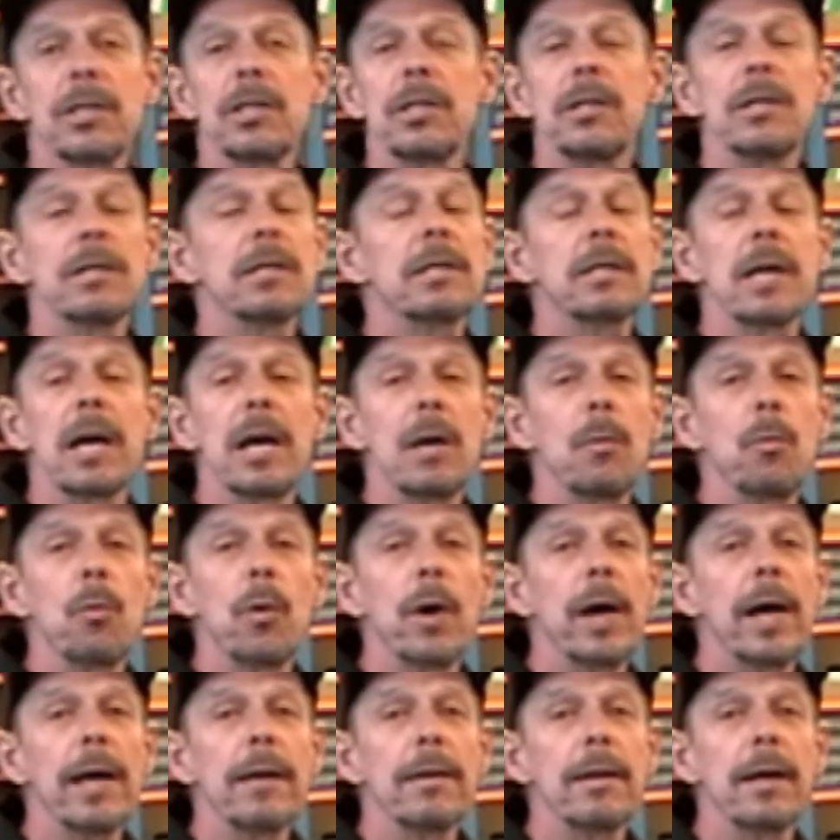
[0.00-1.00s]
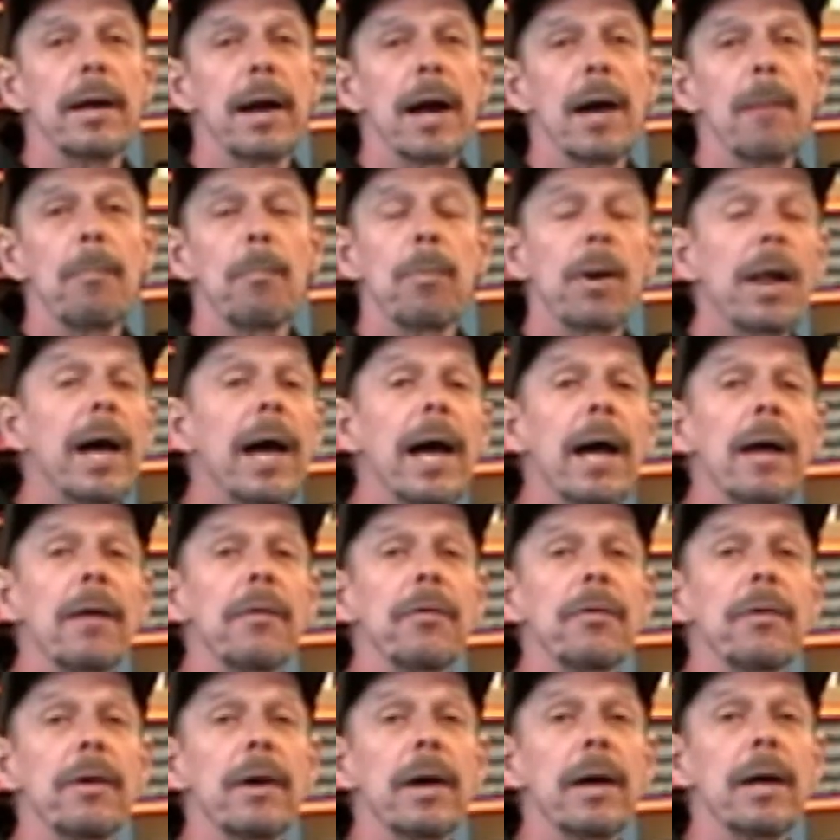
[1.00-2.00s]
in the same way that I
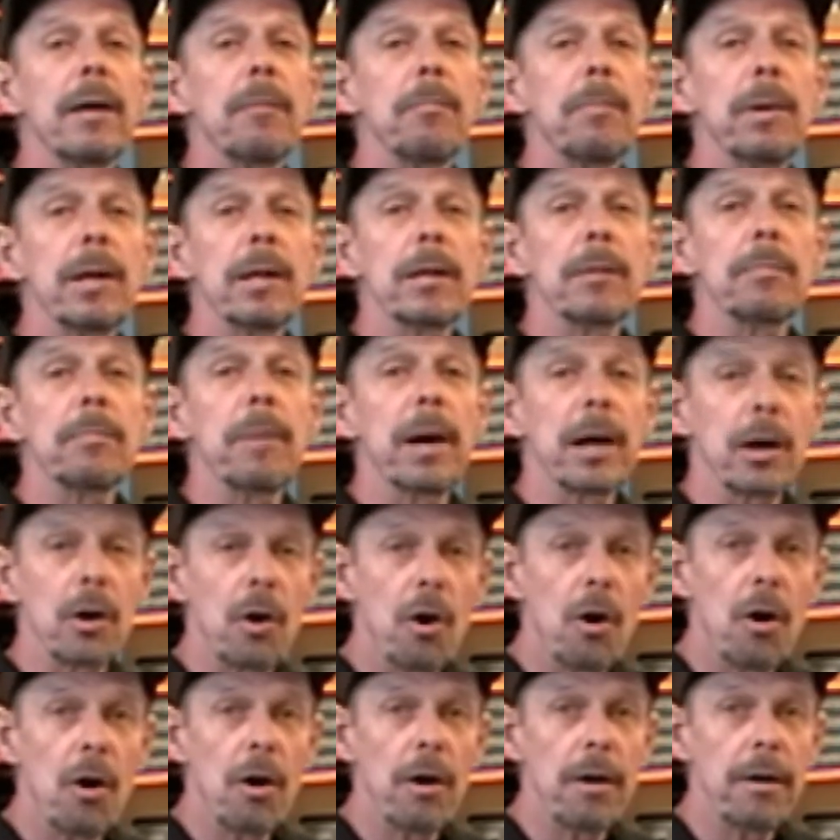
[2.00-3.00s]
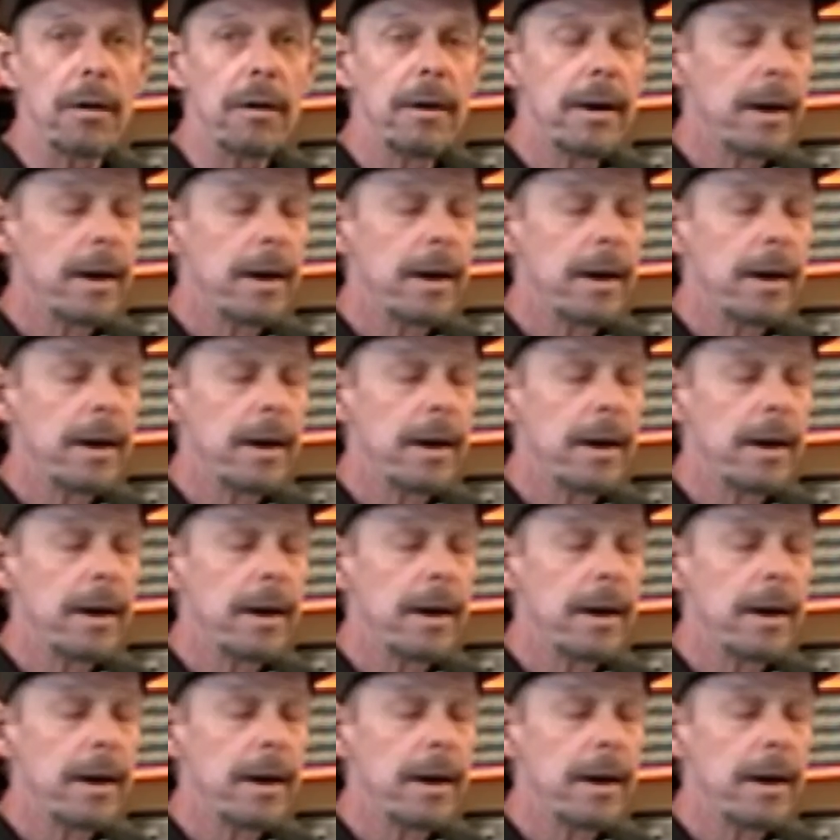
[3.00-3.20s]
planned and built my car.